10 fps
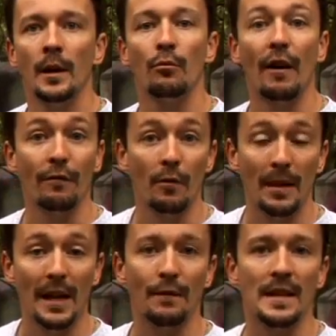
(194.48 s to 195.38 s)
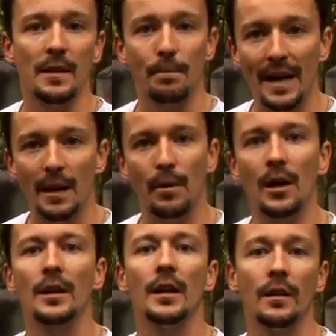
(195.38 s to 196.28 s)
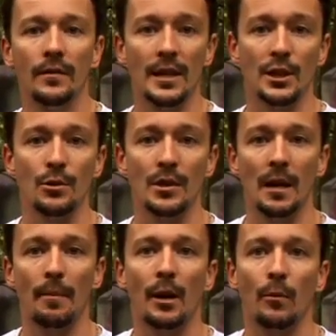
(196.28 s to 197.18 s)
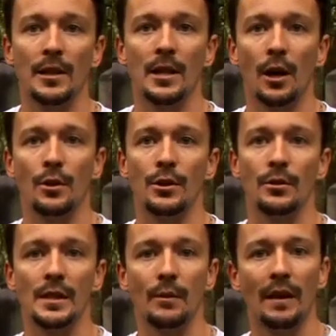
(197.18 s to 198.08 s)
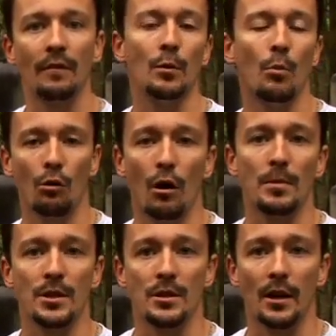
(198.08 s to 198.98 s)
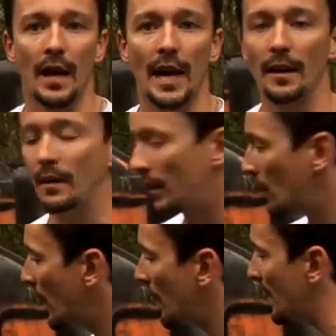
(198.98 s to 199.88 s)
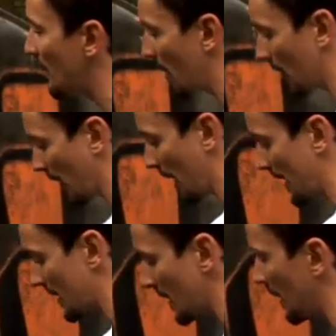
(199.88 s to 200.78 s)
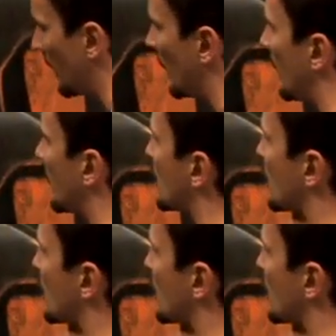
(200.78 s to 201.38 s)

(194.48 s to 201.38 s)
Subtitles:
preferably if there's a bigger bunker, that's usually a better one to go to because it will give you more options. Okay, and when I'm in a bunker like this, to